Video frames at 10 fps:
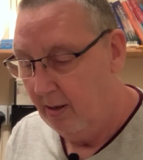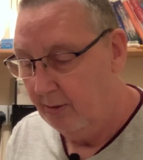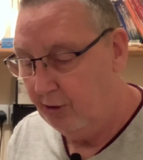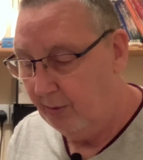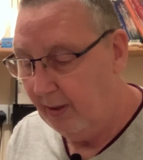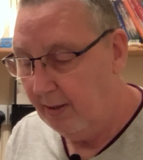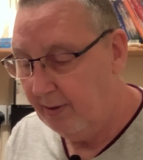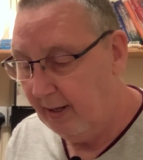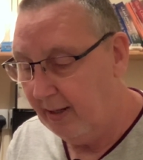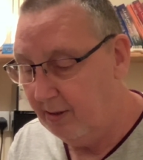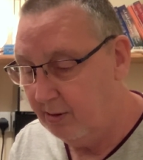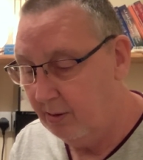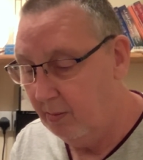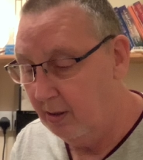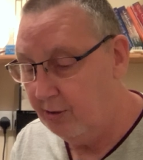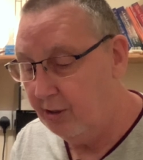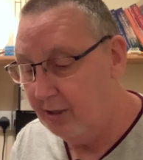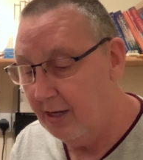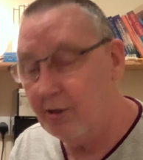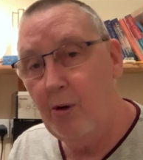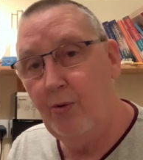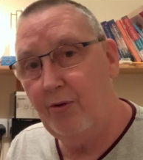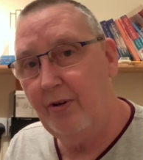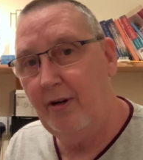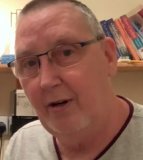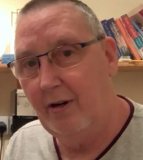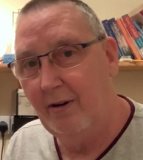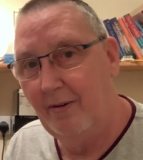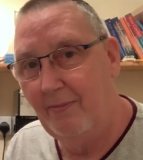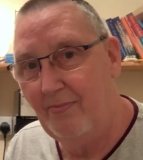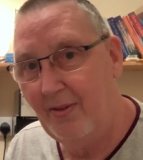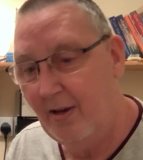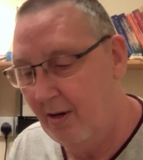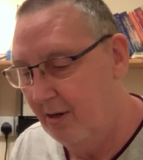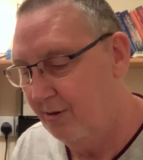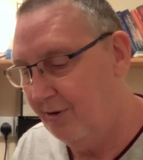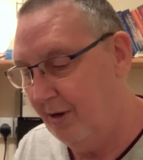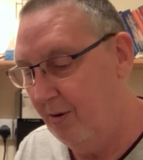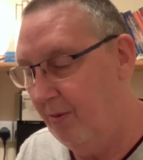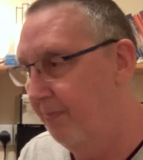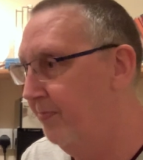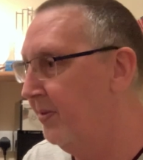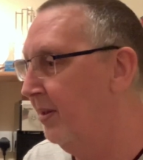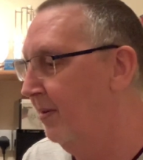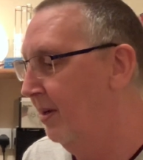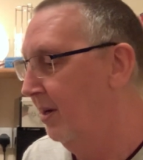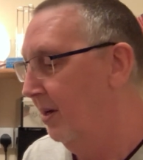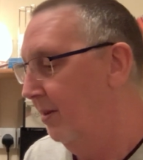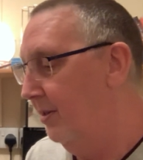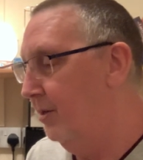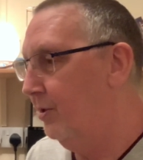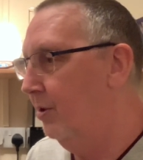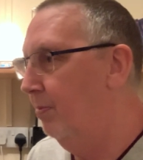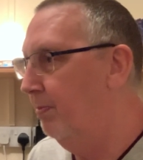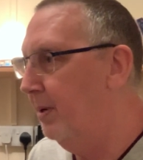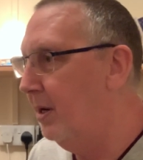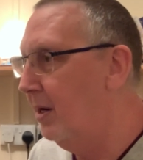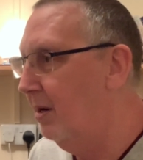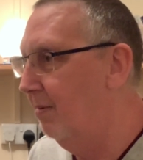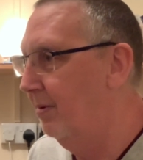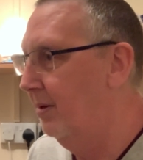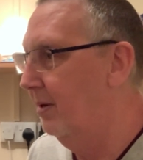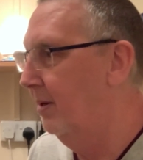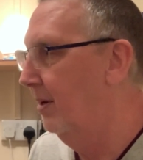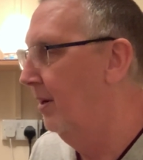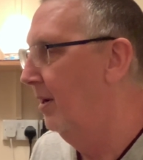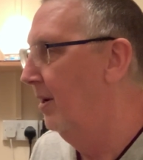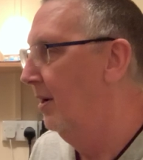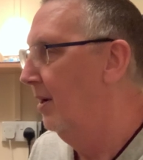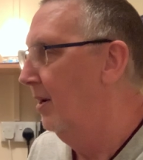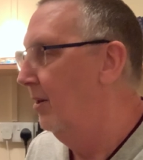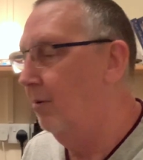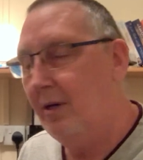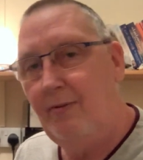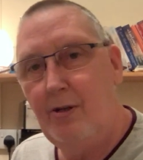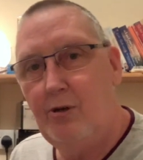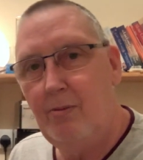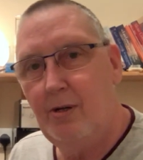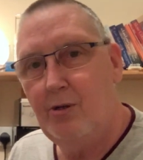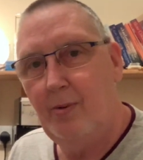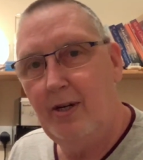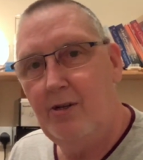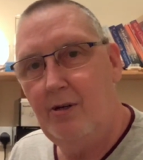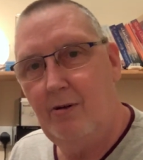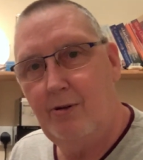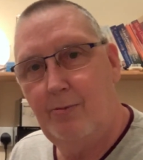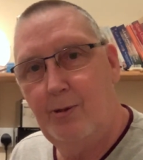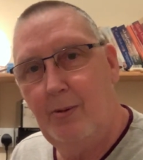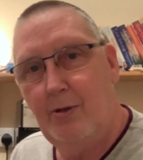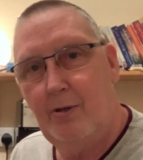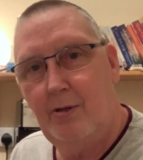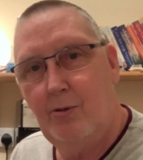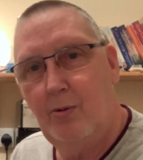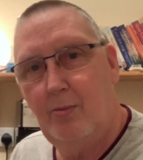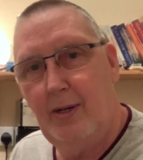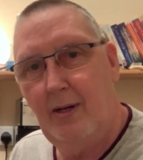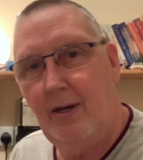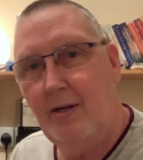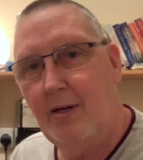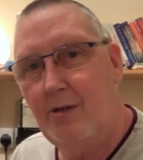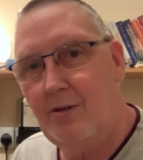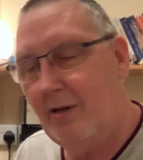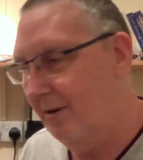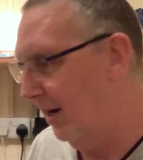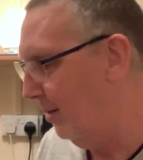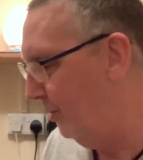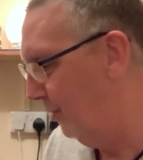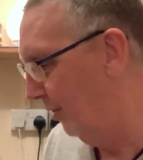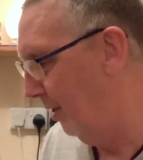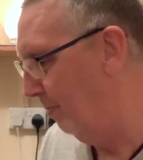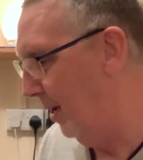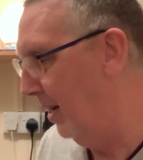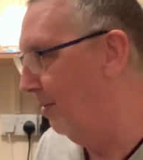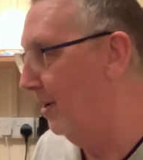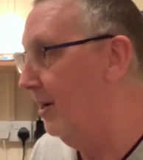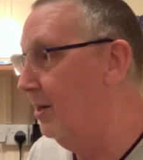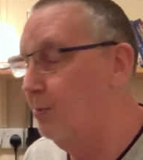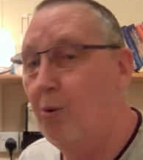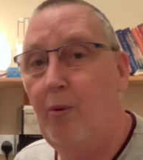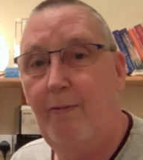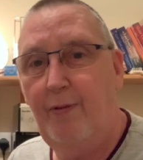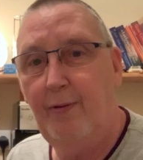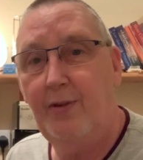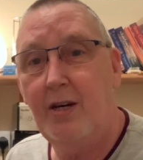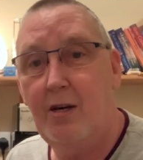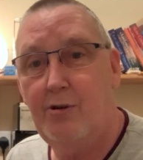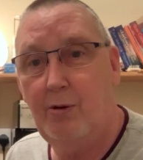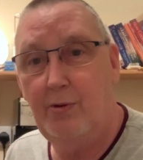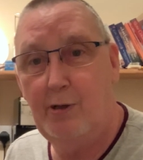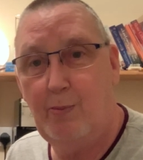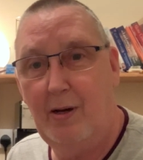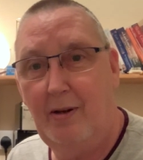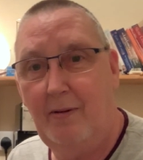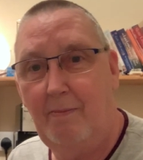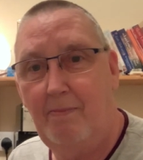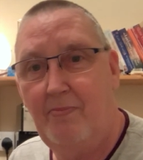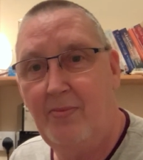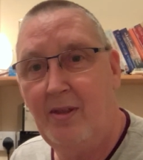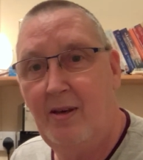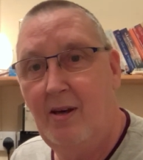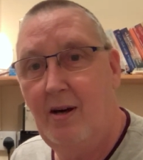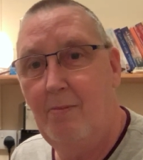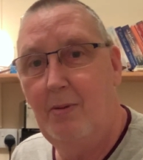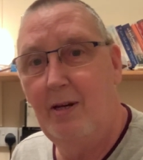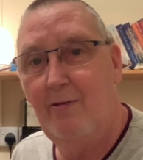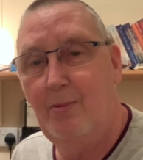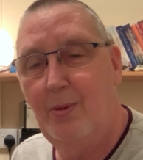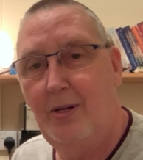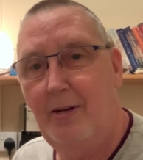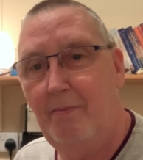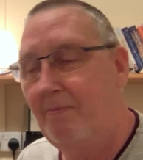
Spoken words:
Julie thinks, well, she said it's older than her, so this could be, not giving too much away because you're not supposed to talk about ladies' ages, are you? But anyway, it's more than 50 years old, this plant. Unbelievable, isn't it?